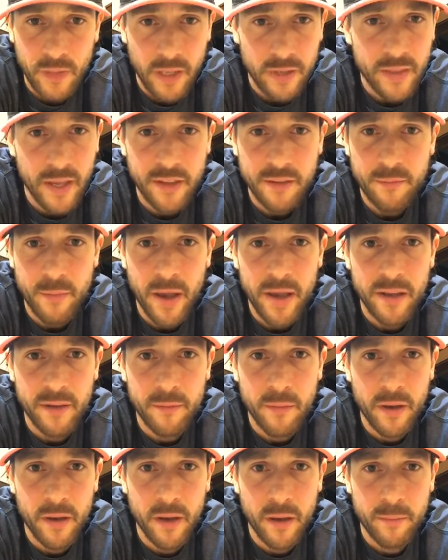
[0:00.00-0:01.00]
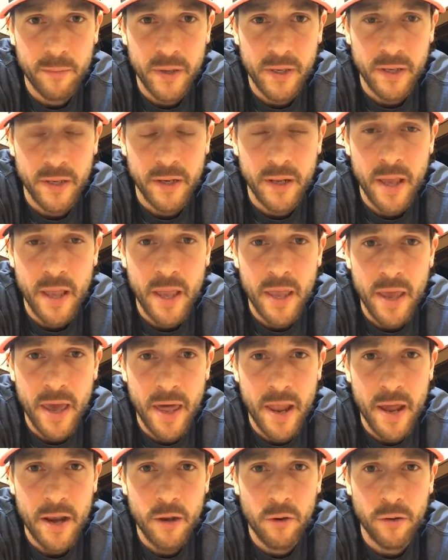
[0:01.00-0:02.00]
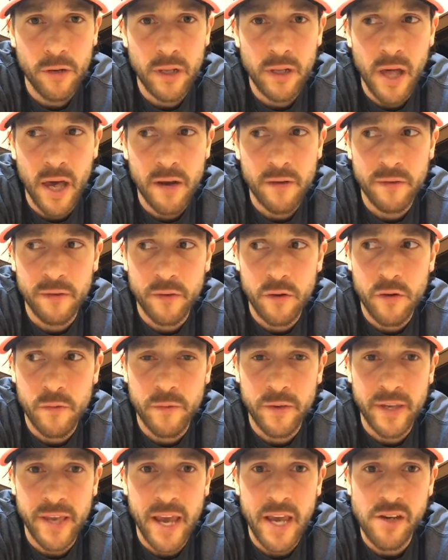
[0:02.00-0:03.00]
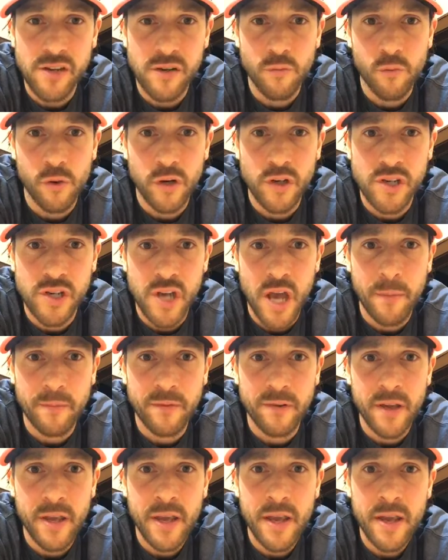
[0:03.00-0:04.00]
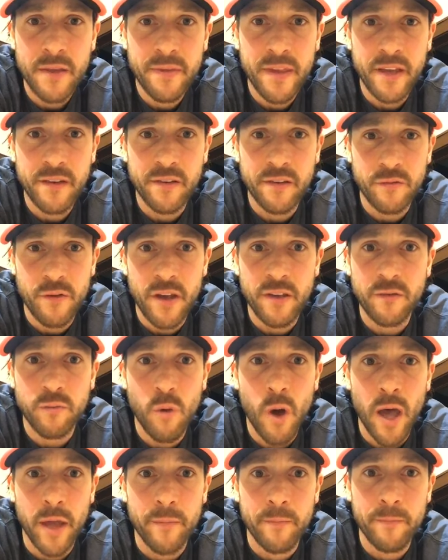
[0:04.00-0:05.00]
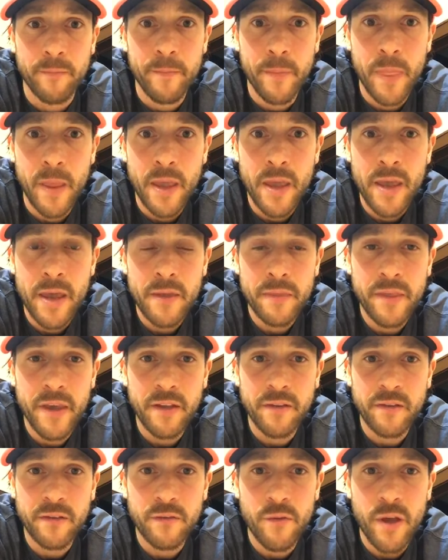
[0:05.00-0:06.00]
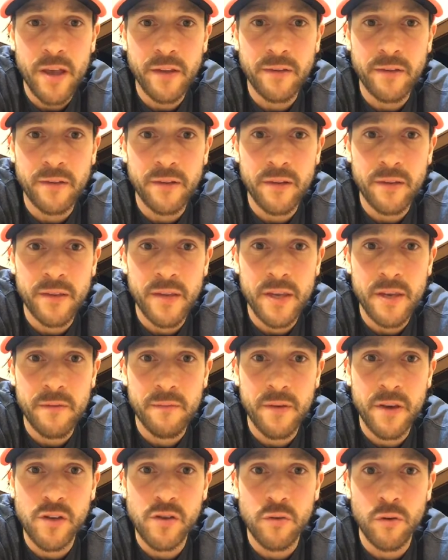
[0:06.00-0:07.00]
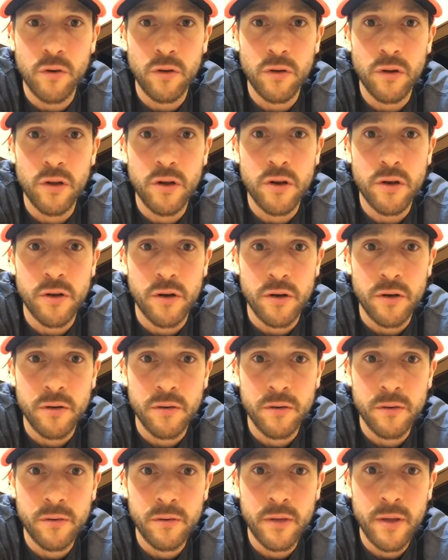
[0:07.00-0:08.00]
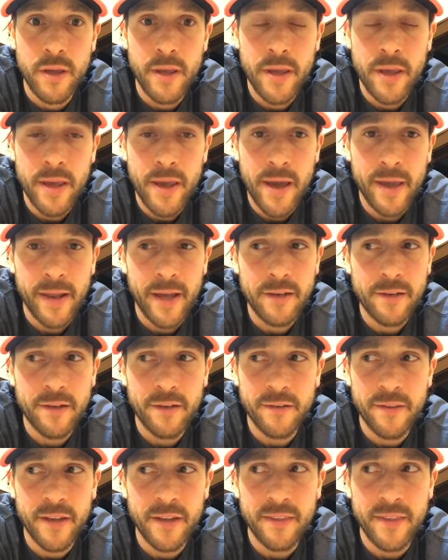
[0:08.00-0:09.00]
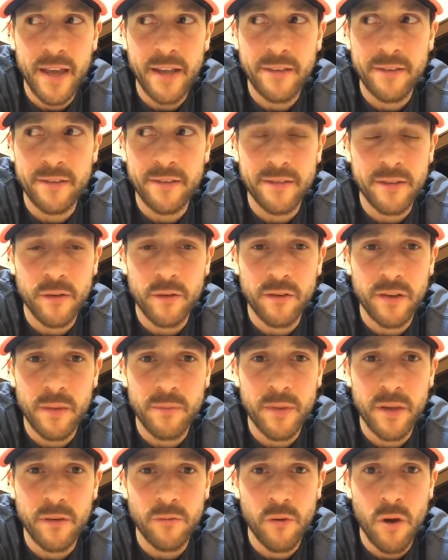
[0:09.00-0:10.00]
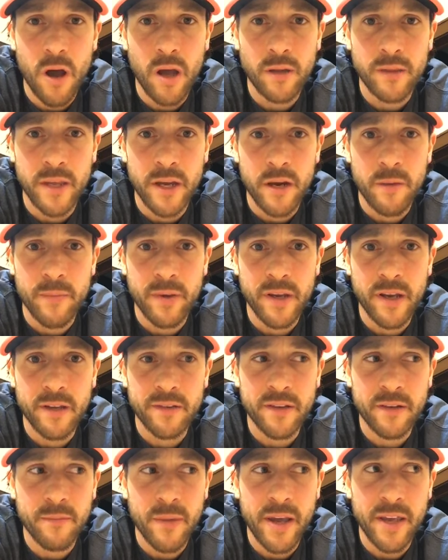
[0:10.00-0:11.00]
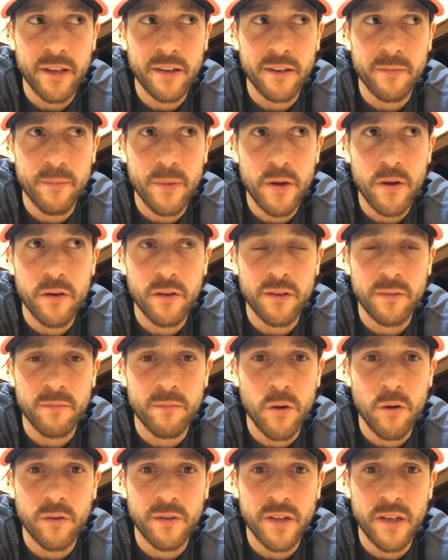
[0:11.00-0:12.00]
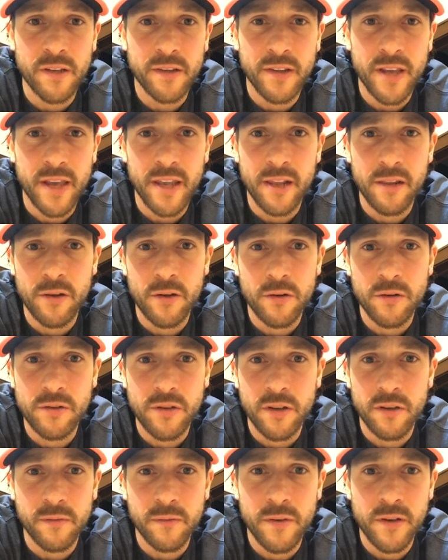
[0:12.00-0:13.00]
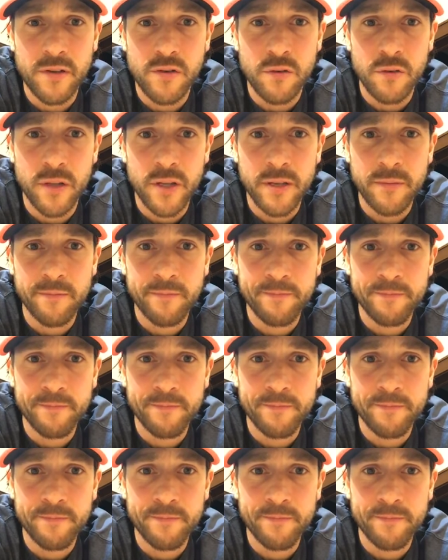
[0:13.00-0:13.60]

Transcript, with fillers: That's my opinion. And I know in a lot of certification workshops, they stress what? They stress the visual learner. And I just think that's there's something wrong there because in my experience, most kids cannot learn just visually.